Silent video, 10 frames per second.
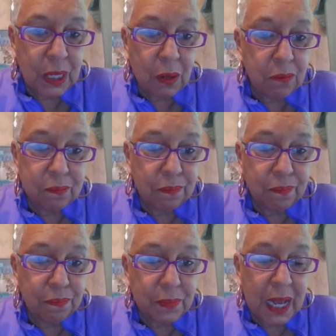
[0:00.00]
Nope.
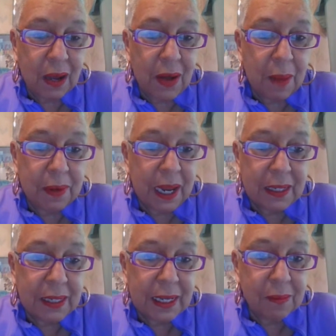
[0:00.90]
Not going to happen
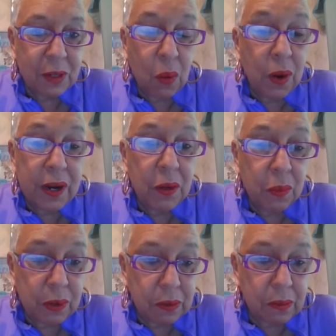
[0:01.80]
like that. Nowhere in the
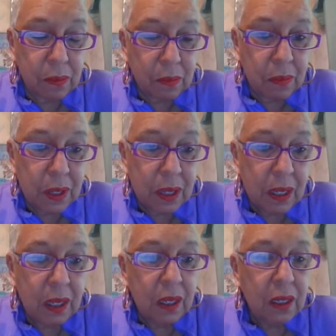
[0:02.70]
world.
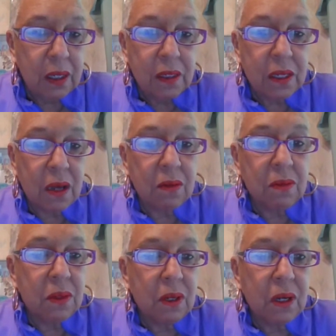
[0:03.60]

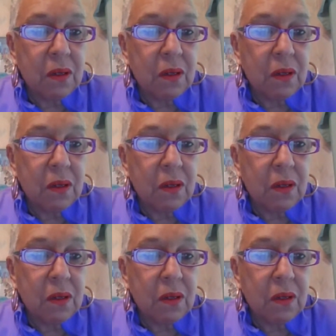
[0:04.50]
So